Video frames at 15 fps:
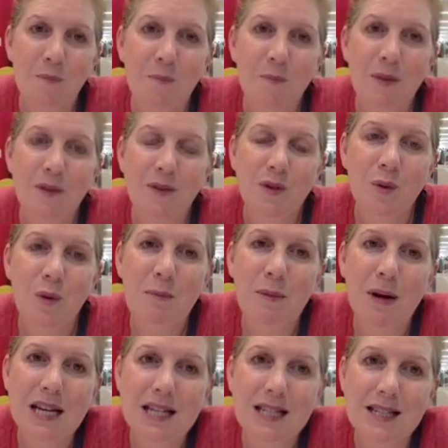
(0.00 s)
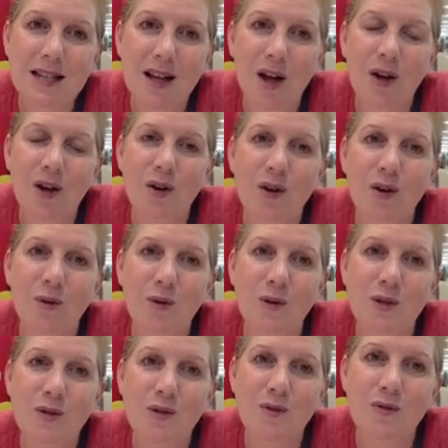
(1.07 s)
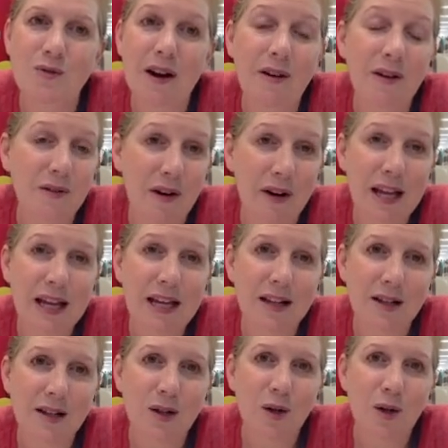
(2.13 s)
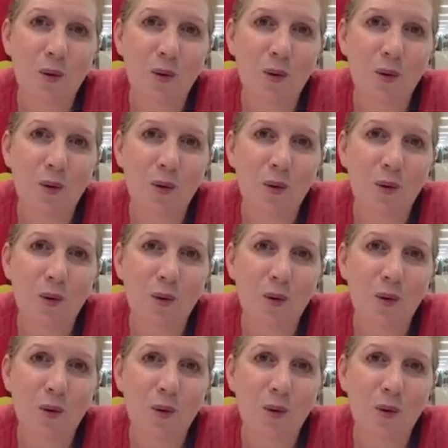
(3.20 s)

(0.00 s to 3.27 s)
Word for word: So when my son was very, very ill,